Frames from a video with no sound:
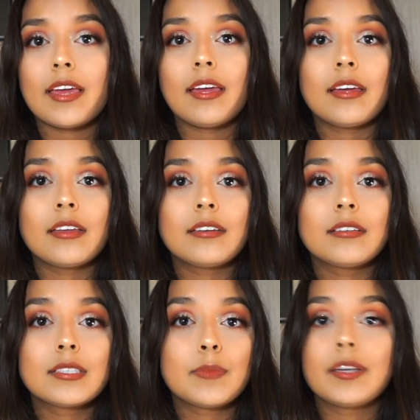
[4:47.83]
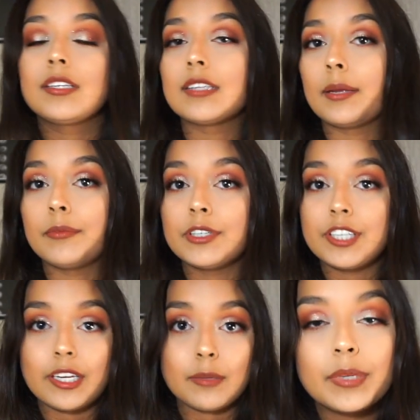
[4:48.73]
and spending time with
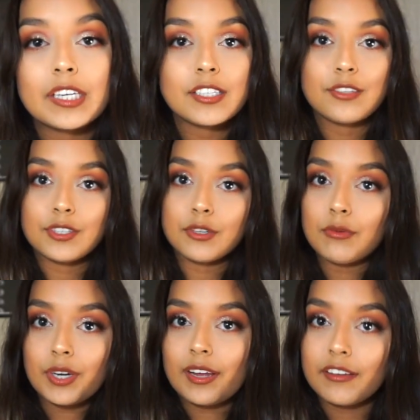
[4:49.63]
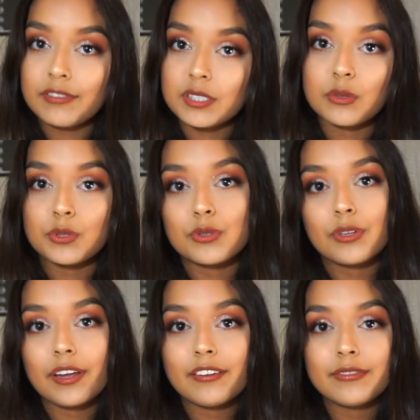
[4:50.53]
Jake because you still want to have a social
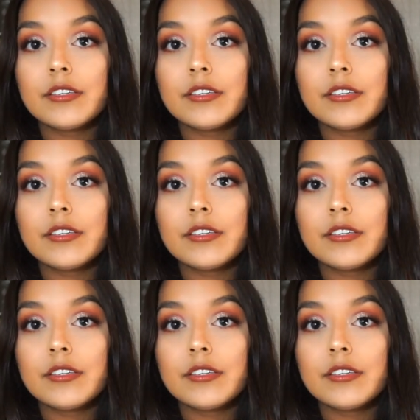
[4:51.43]
life.